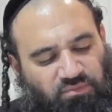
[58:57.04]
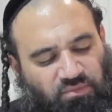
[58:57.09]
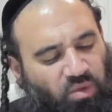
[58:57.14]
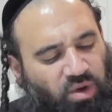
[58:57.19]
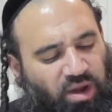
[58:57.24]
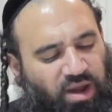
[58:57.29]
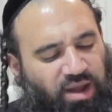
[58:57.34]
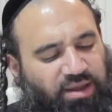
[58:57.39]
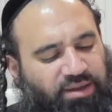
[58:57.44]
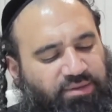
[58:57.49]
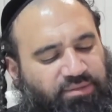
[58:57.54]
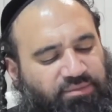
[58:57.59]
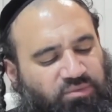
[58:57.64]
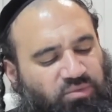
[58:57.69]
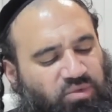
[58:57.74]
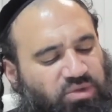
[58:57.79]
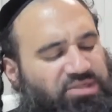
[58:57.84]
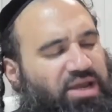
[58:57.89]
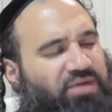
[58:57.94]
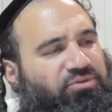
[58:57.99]
Why?
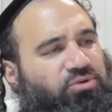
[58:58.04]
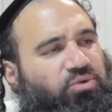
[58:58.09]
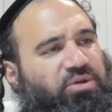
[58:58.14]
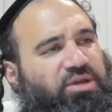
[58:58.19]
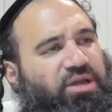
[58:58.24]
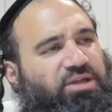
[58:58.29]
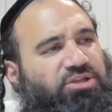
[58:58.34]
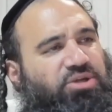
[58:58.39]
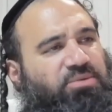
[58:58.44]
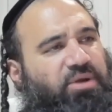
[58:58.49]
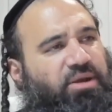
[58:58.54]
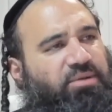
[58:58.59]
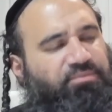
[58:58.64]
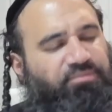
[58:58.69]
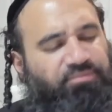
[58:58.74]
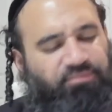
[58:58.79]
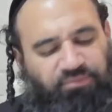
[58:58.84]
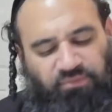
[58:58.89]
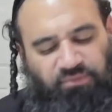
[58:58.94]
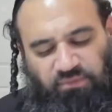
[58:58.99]
What does that have to do with Yirat Shamayim?
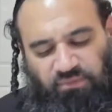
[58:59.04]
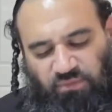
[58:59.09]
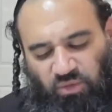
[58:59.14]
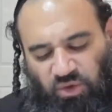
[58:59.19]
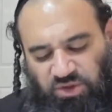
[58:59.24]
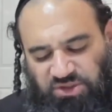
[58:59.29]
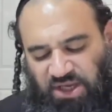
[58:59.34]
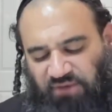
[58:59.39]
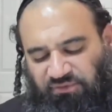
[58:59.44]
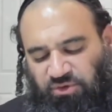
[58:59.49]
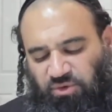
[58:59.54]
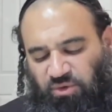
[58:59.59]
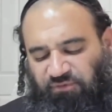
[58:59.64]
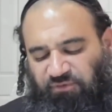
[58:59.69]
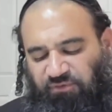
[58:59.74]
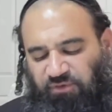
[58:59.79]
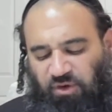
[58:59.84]
What does that have to do with